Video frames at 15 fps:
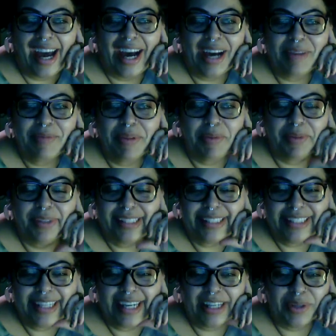Maybe we can
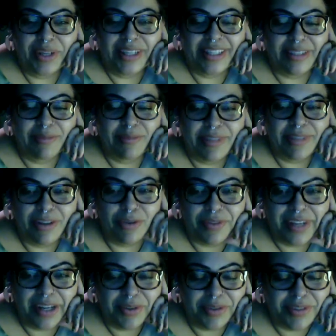take a look at some
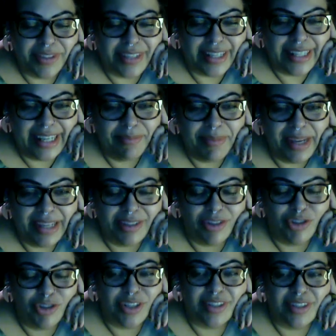self-care Sunday
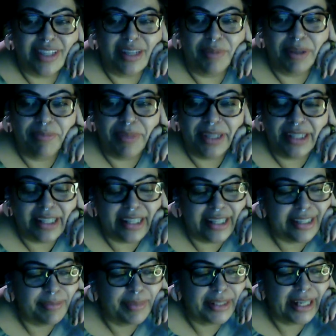messages. That might be
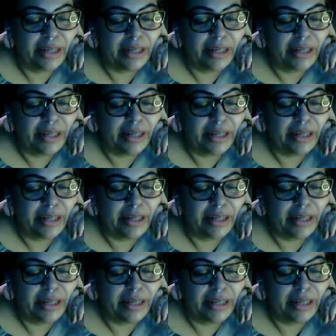nice, but I